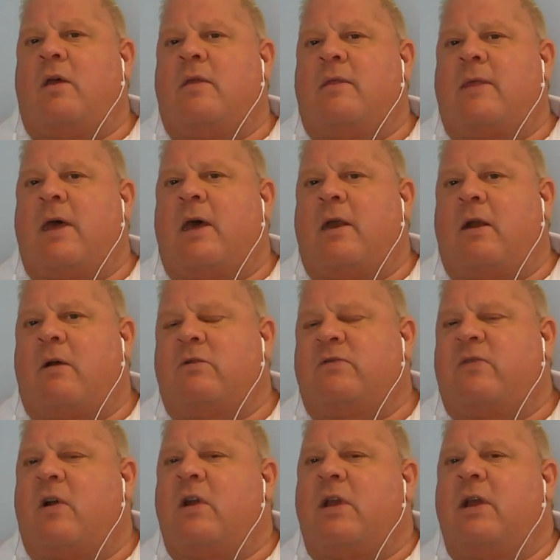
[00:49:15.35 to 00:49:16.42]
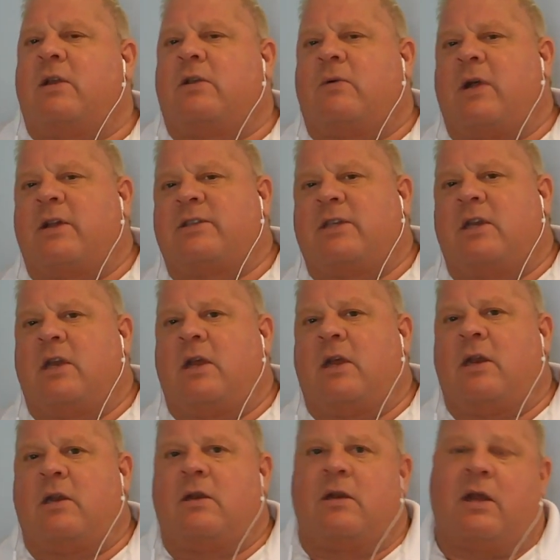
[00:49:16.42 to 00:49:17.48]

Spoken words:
that I was very interested in,